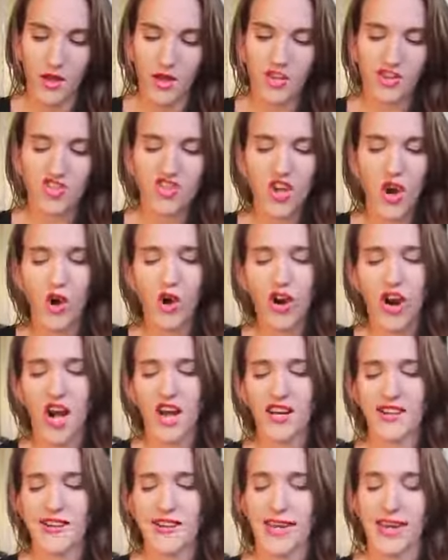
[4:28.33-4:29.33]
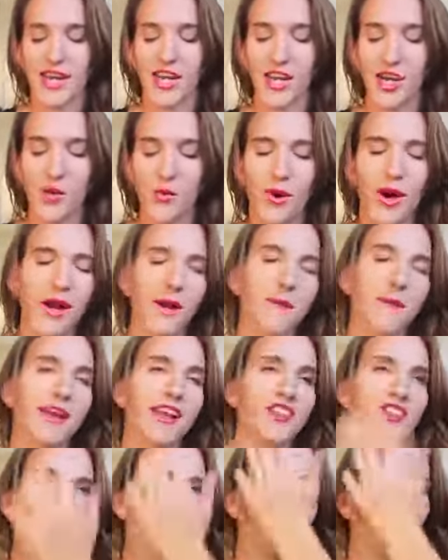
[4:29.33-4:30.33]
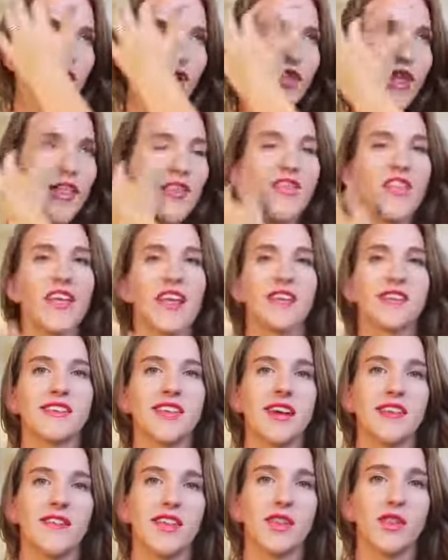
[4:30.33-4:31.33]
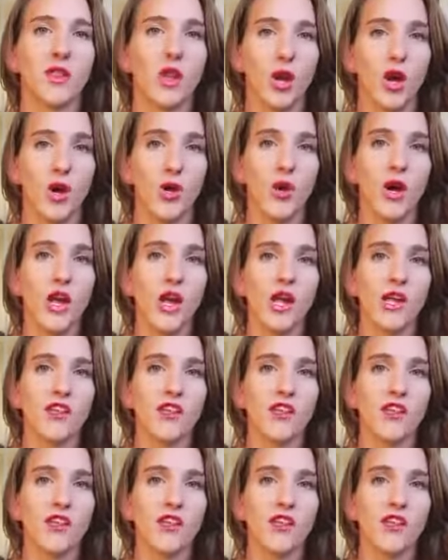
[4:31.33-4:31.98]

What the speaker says: Salt content. You want to make sure that things have a low